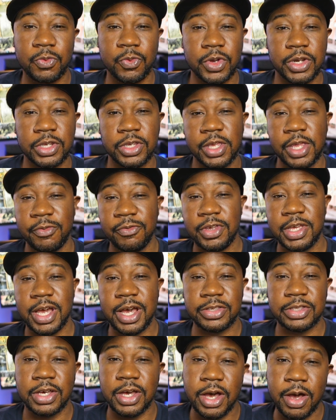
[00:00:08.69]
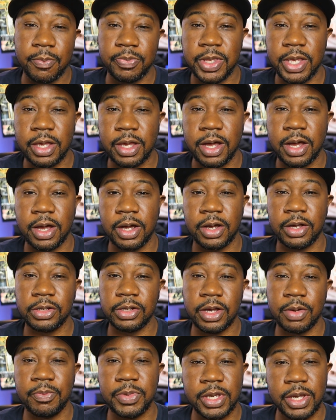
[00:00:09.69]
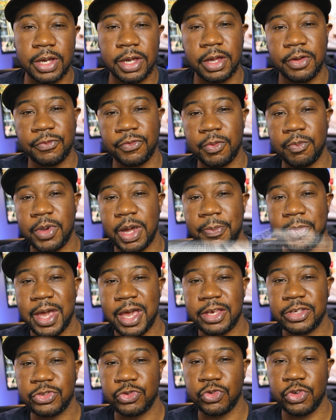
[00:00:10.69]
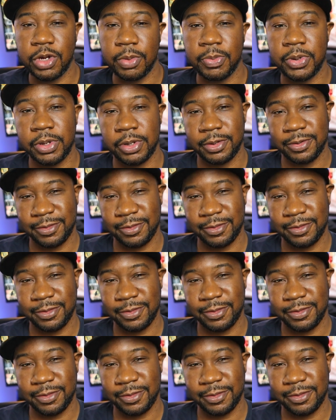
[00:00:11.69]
Wanted to give you guys an update on Colombia and from my past trip.